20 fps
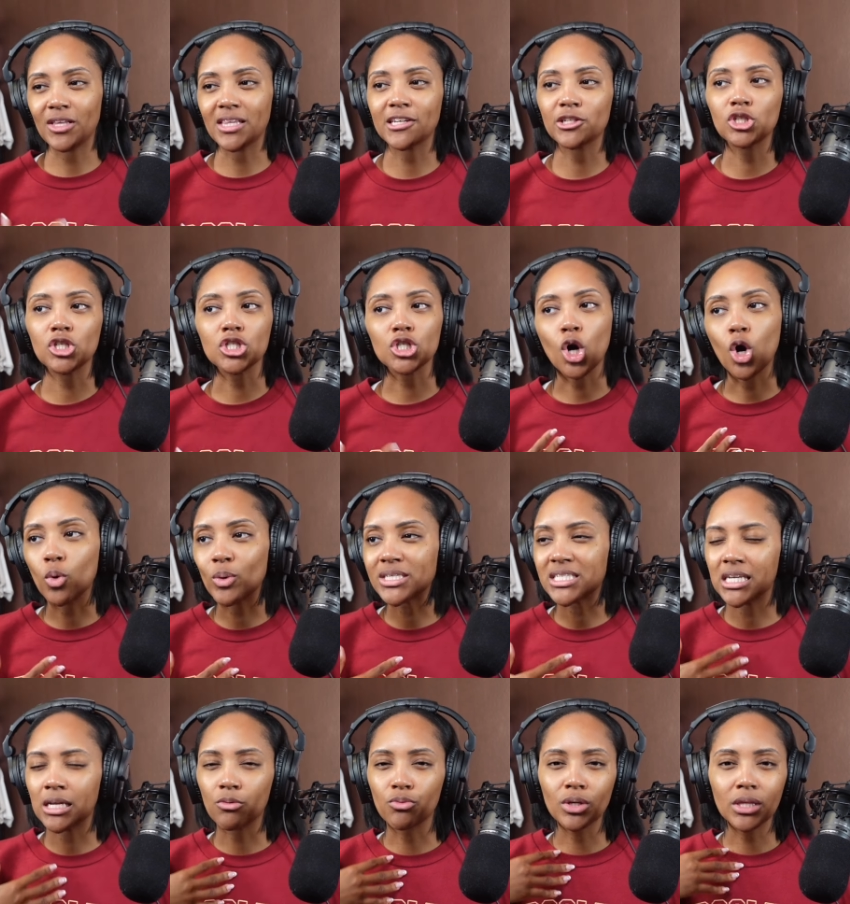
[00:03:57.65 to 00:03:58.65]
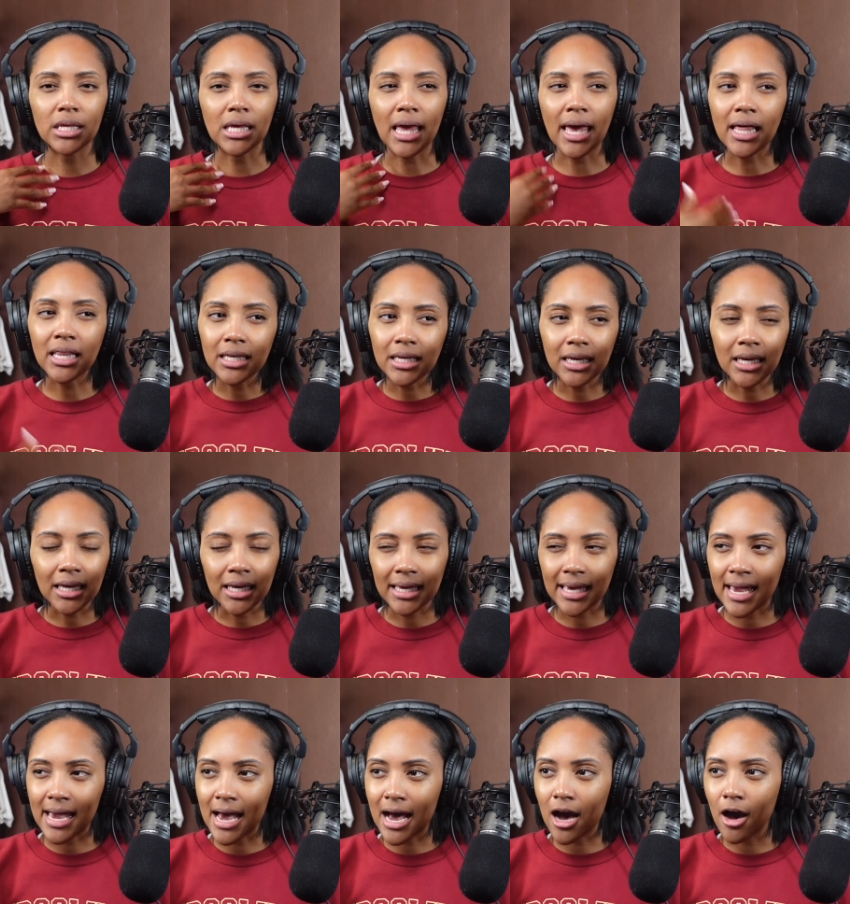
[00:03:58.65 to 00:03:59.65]
Like she's always in a really elegant
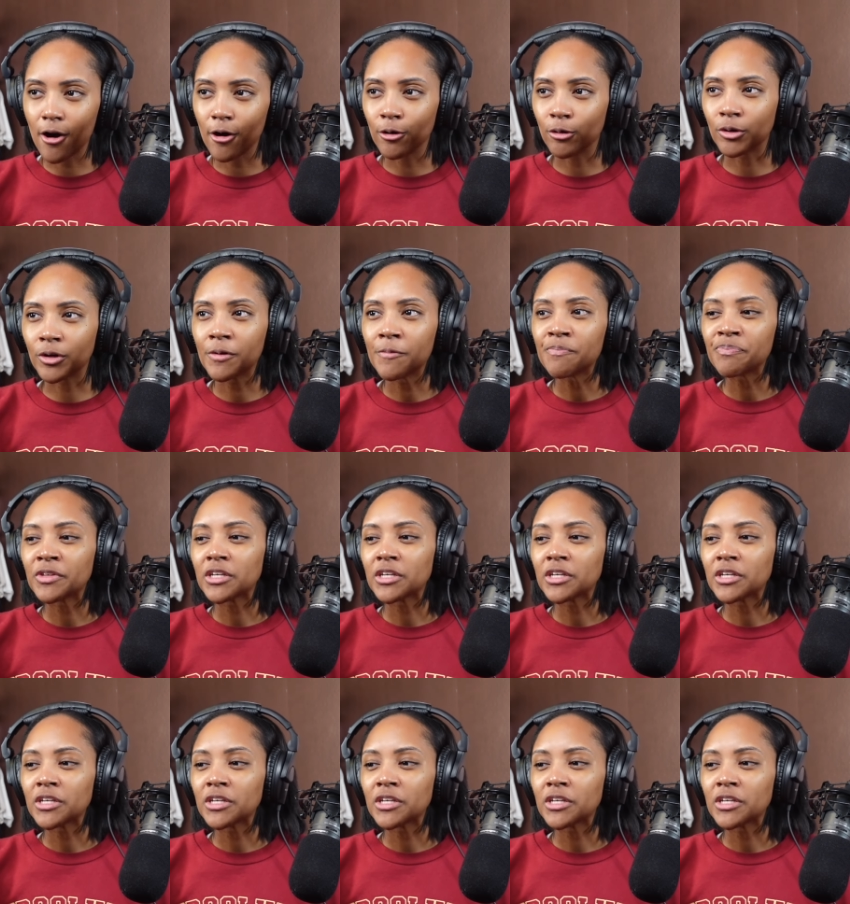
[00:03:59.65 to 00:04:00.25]
gown.